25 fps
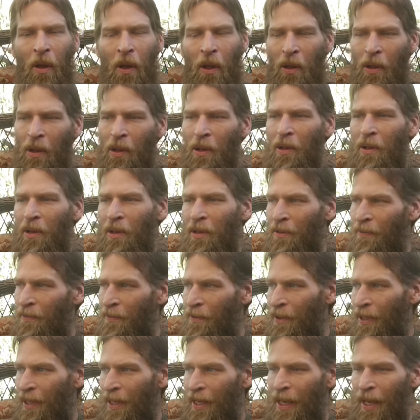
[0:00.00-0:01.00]
all of
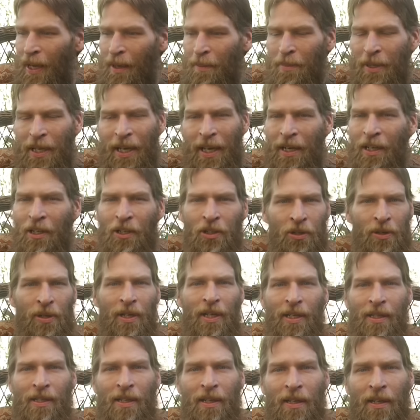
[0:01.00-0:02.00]
the uh, banana
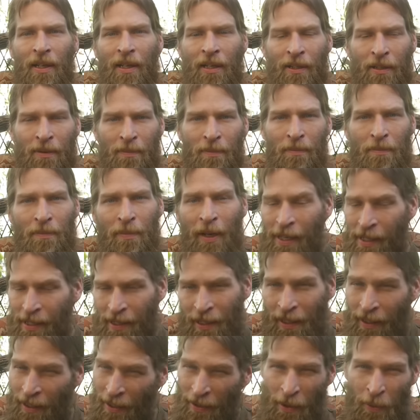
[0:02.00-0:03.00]
trees, and, and
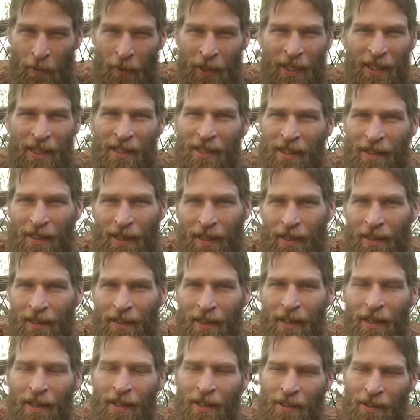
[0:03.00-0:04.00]
basically they went extinct
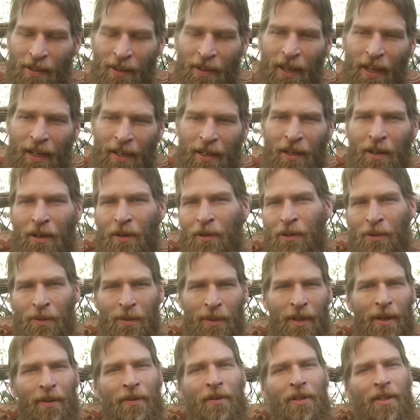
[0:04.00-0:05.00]
so they had to go to
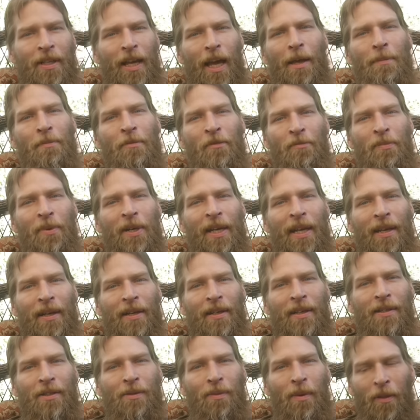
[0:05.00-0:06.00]
another type of
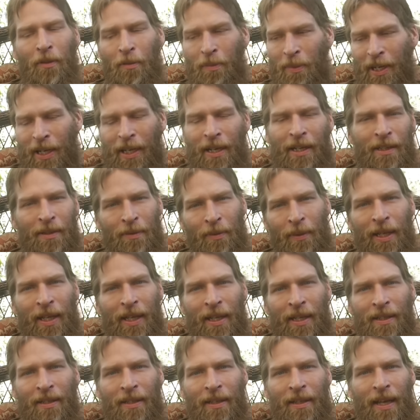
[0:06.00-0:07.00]
banana. So all the bananas we
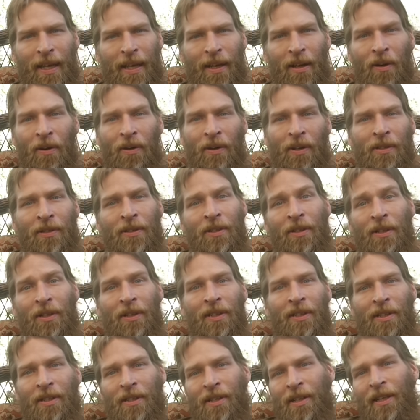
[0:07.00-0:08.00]
eat today aren't as
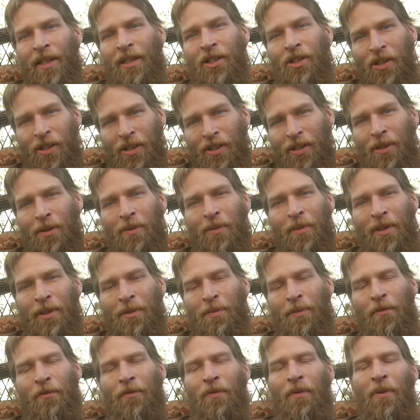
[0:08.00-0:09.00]
good and delicious as the ones
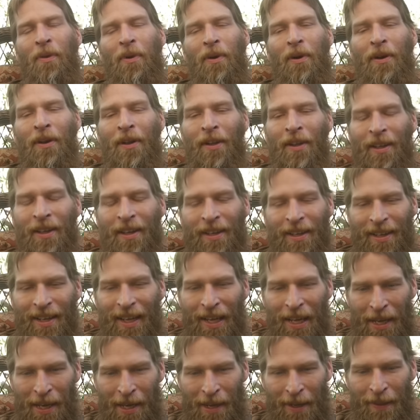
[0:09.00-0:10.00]
before.
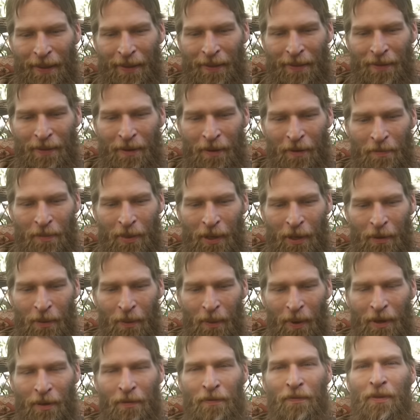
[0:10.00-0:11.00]
And there have been
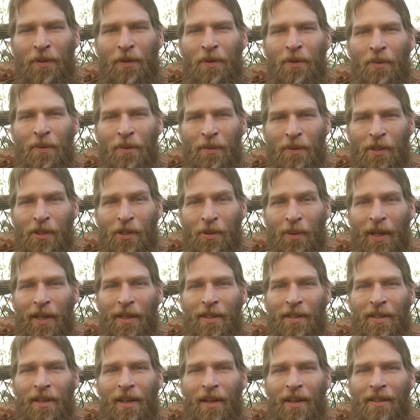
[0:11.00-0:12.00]
quite a few
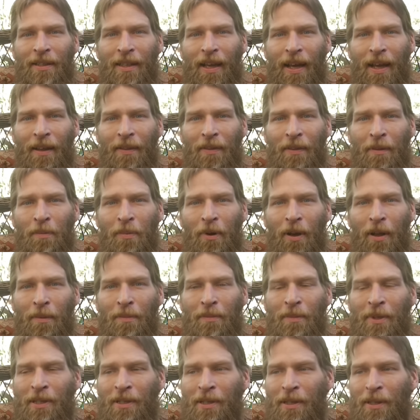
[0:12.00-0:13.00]
strains like that. The
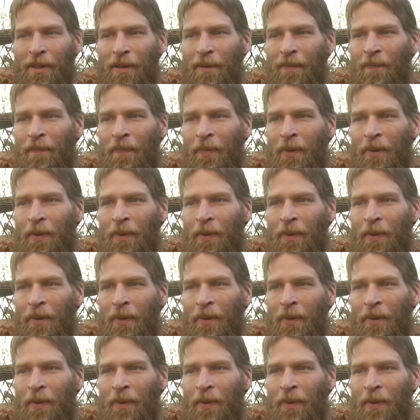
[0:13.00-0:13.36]
problem is that